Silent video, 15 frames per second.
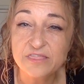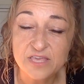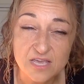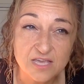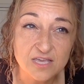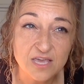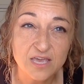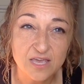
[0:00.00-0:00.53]

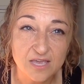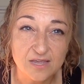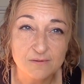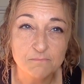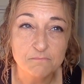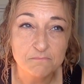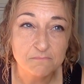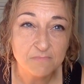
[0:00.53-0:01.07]
think
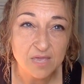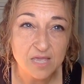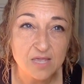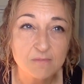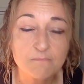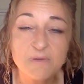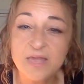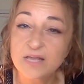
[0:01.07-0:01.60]
it
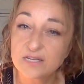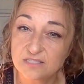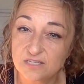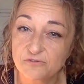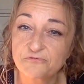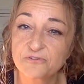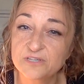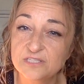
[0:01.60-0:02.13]
may make a
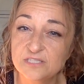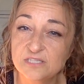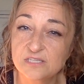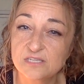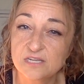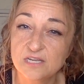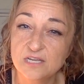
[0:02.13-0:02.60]
difference